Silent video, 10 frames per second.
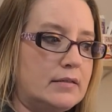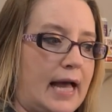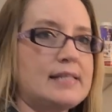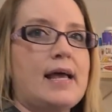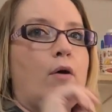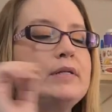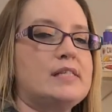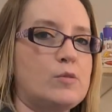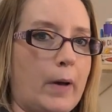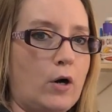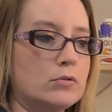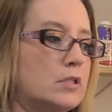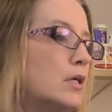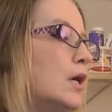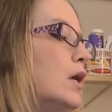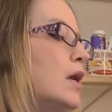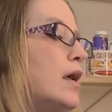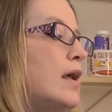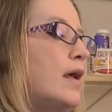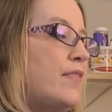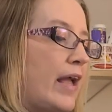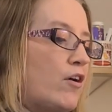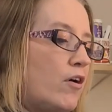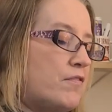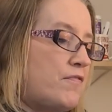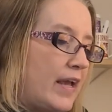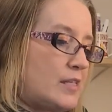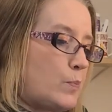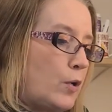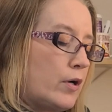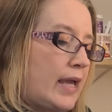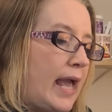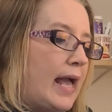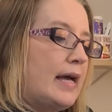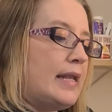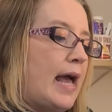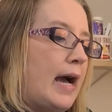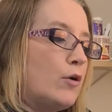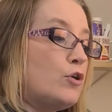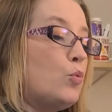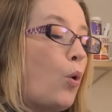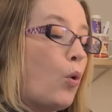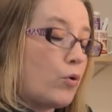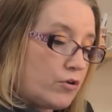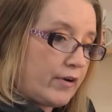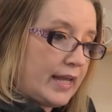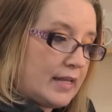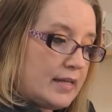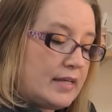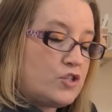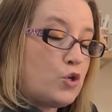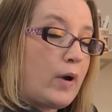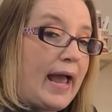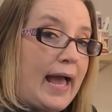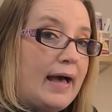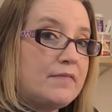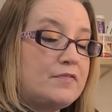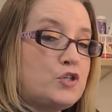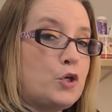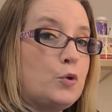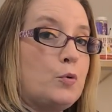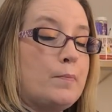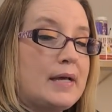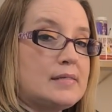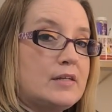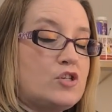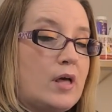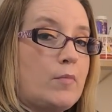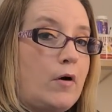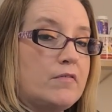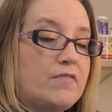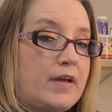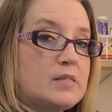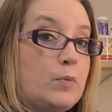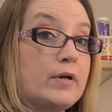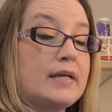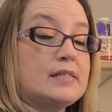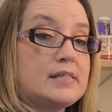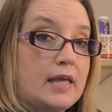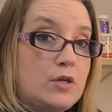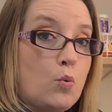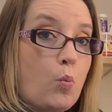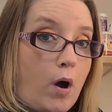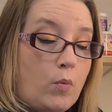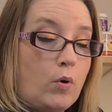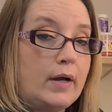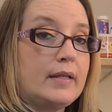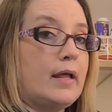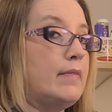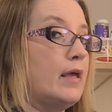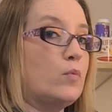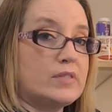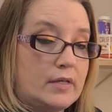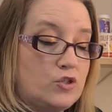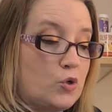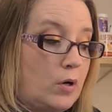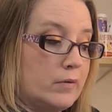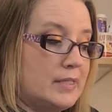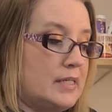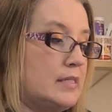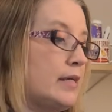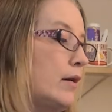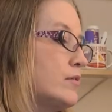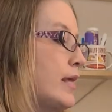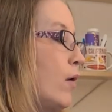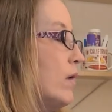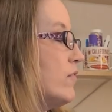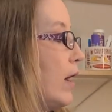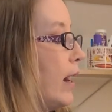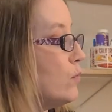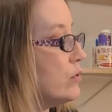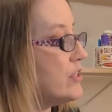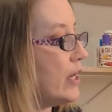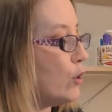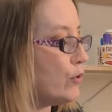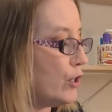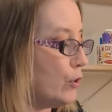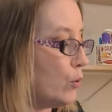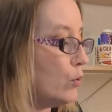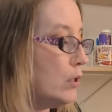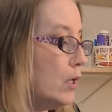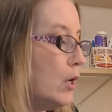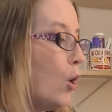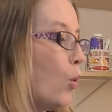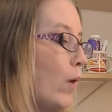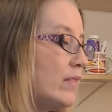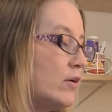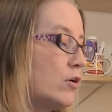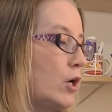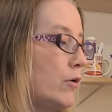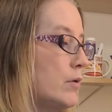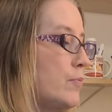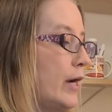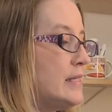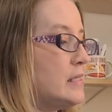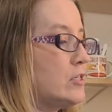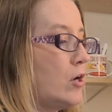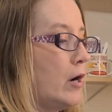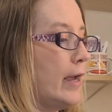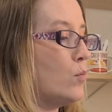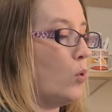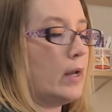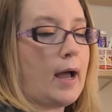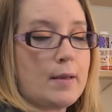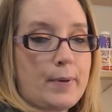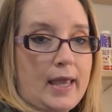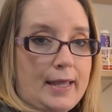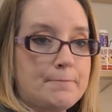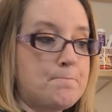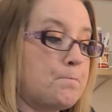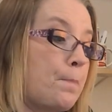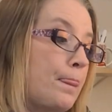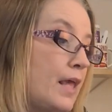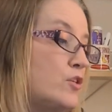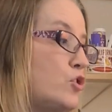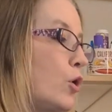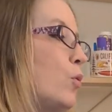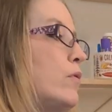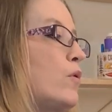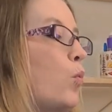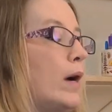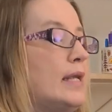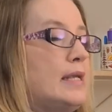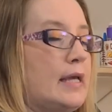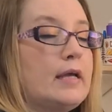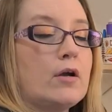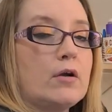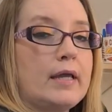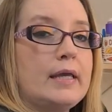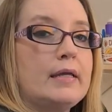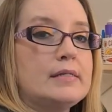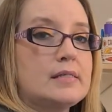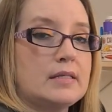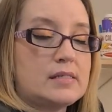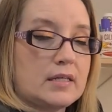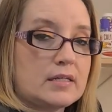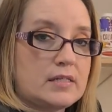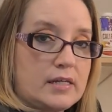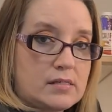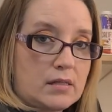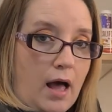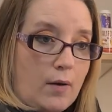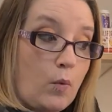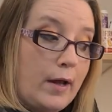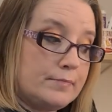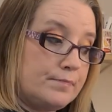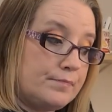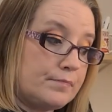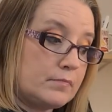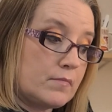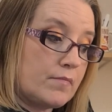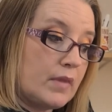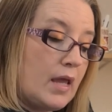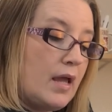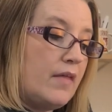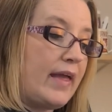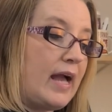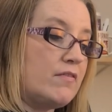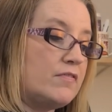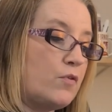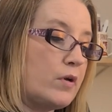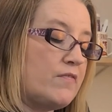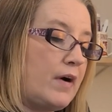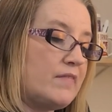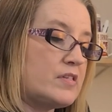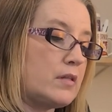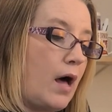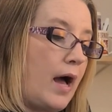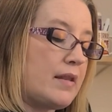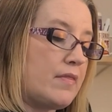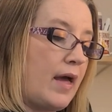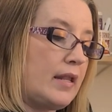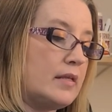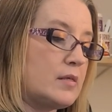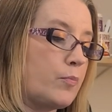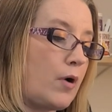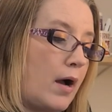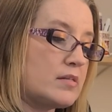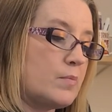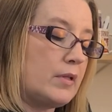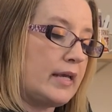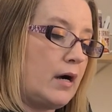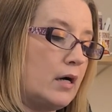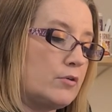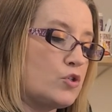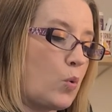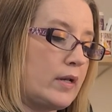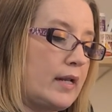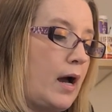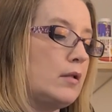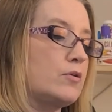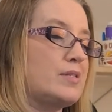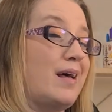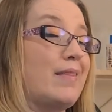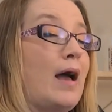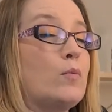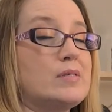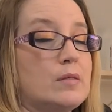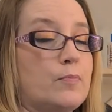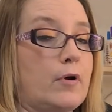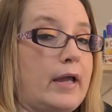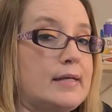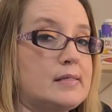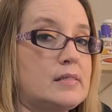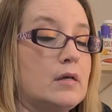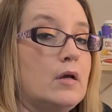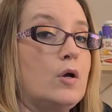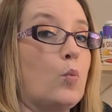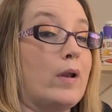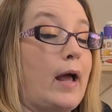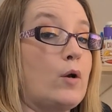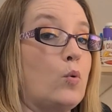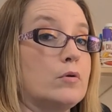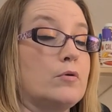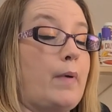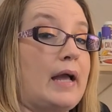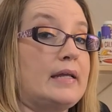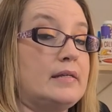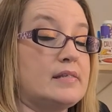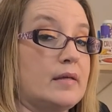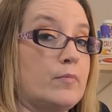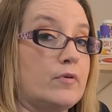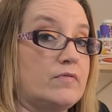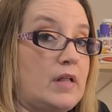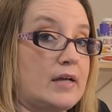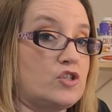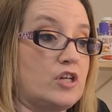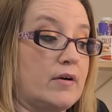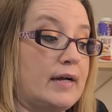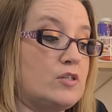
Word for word: That's how it's spelled. They are on Facebook, and how you order it is you have to message them on Facebook and say you want one, and they will send you all the details. However, I will tell you what their current prices are and what I paid. So the one in here is the 60 slot one. They have a 45 slot that is approximately $120. Now that was the price when I ordered back in December of last year.